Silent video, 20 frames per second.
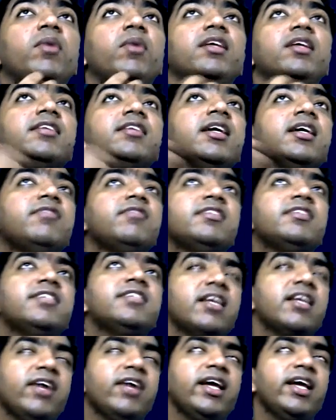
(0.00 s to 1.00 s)

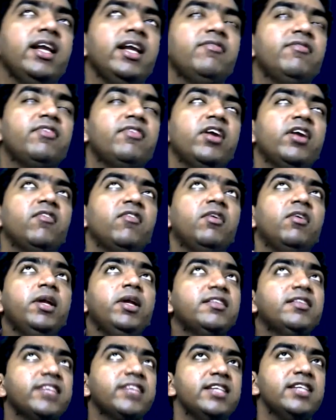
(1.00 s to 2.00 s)
cervical lymph node involvement, it is
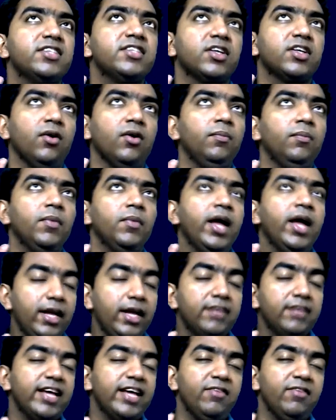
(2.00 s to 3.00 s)
N0. It is
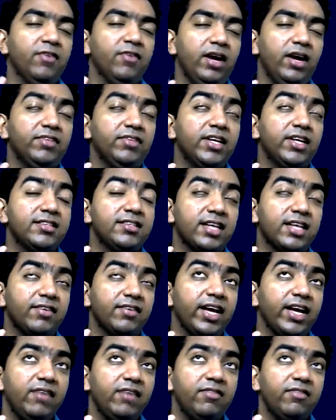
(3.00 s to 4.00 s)
N1. If there is cervical
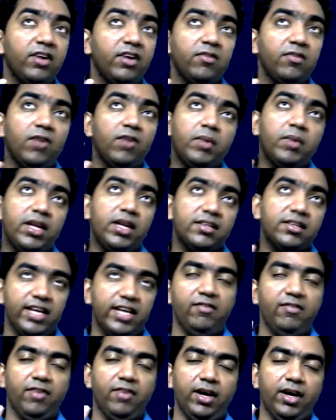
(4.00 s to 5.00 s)
lymph node involvement, it is
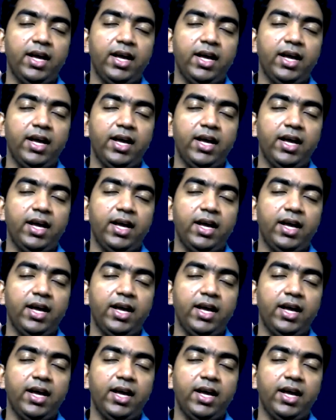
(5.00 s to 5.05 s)
N1.